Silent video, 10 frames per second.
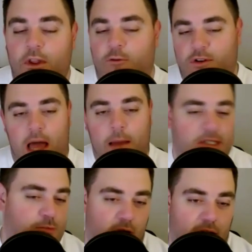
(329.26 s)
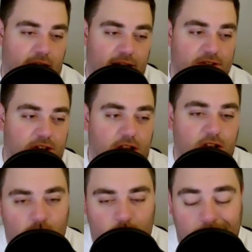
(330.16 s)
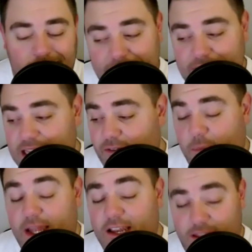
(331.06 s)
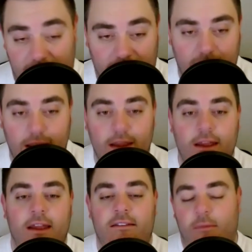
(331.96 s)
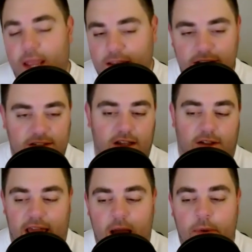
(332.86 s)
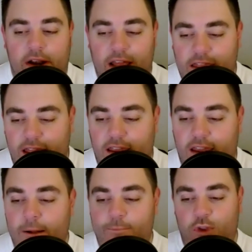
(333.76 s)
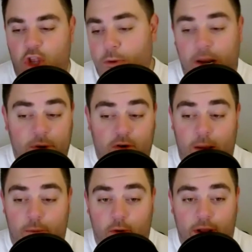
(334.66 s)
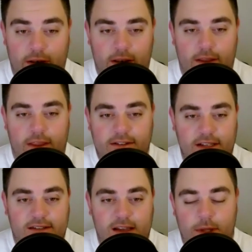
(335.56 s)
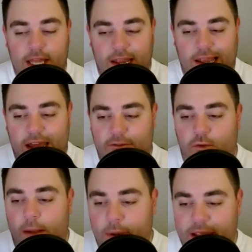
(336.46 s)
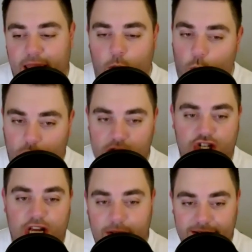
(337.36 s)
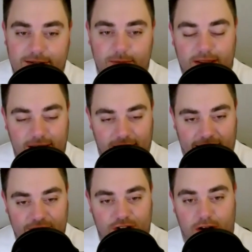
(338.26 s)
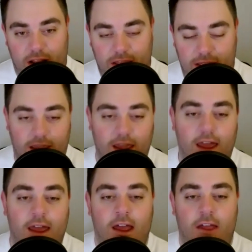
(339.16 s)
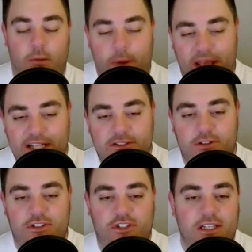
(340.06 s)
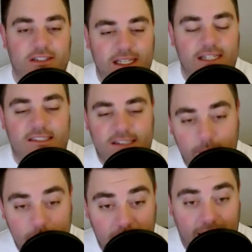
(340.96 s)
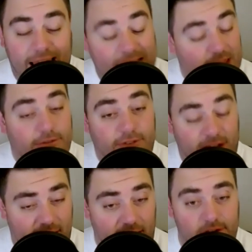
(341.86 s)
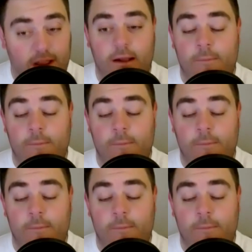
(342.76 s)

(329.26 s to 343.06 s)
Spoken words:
for Thomas Bryant. And so you don't really have to give up anything to make this deal happen. And I think you brought up a great point. This is someone that can kind of replicate what Jalen Smith did last year. And I think the Pacers just need somebody at the 5